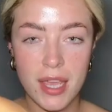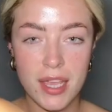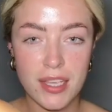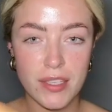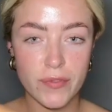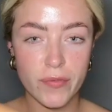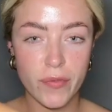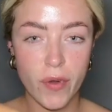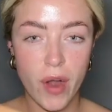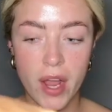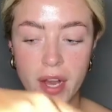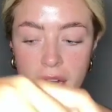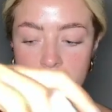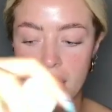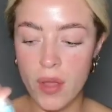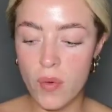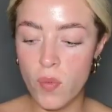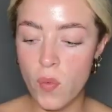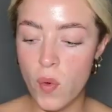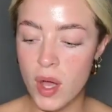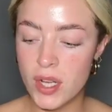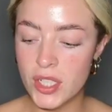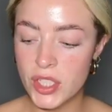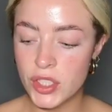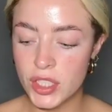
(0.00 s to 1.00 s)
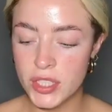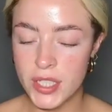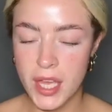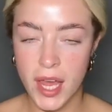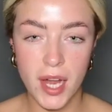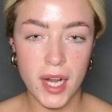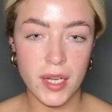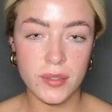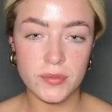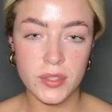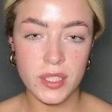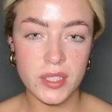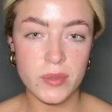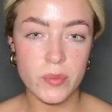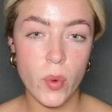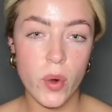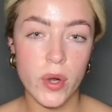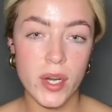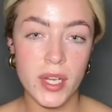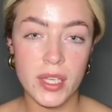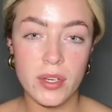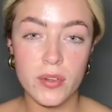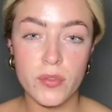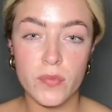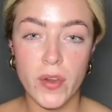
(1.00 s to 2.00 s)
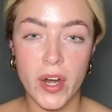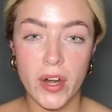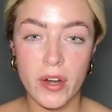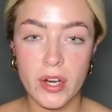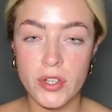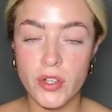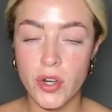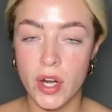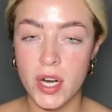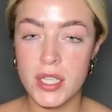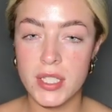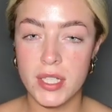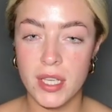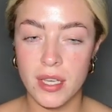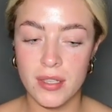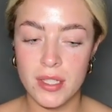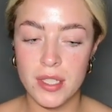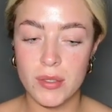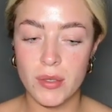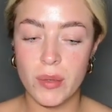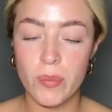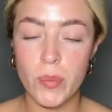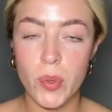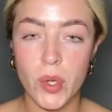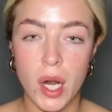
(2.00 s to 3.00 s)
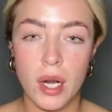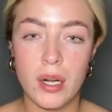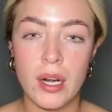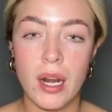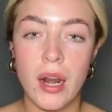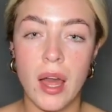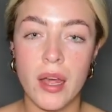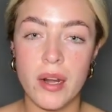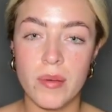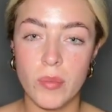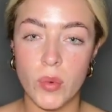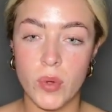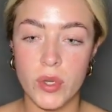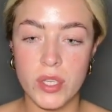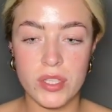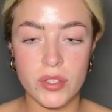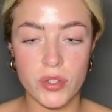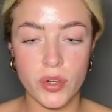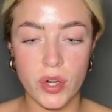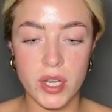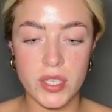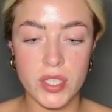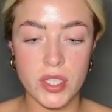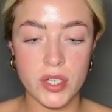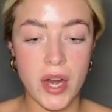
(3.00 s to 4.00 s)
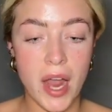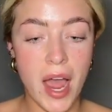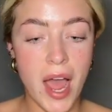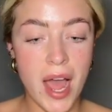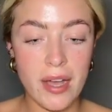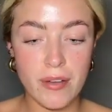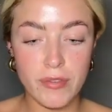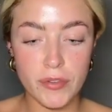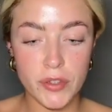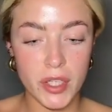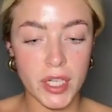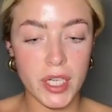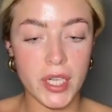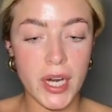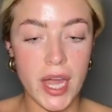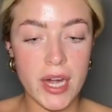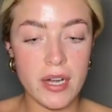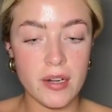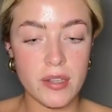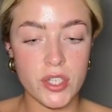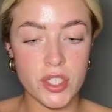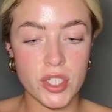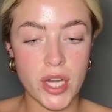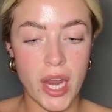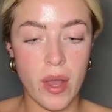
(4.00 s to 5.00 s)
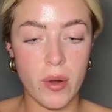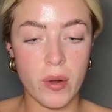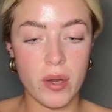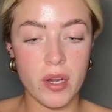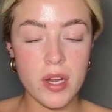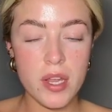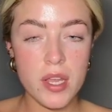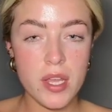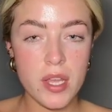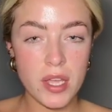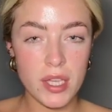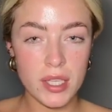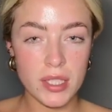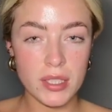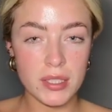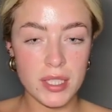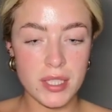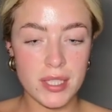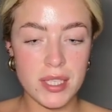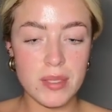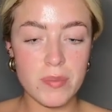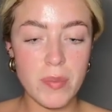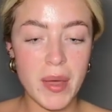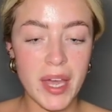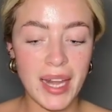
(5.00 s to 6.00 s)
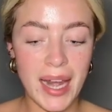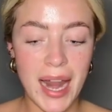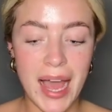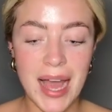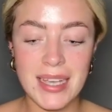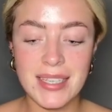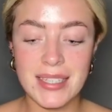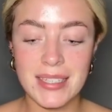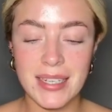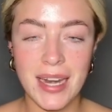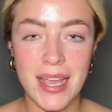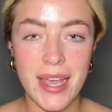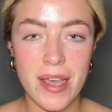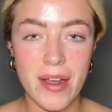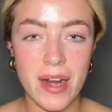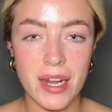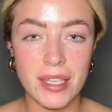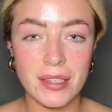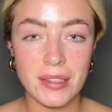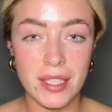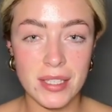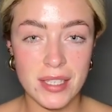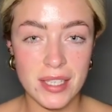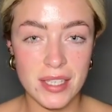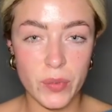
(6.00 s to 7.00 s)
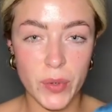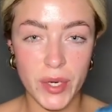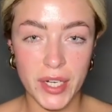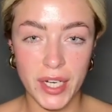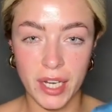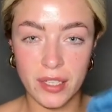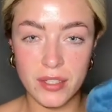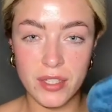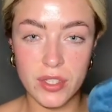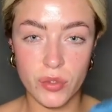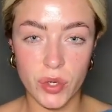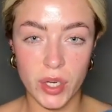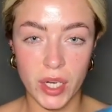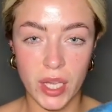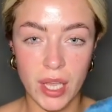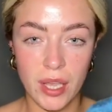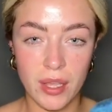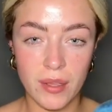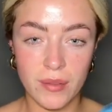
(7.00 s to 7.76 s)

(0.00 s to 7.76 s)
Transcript: is Friday. Washed the tan off this morning. Very dry skin, so I put on a lot of moisturizer after I got out of the shower. This is my last layer and this is where it gets tricky.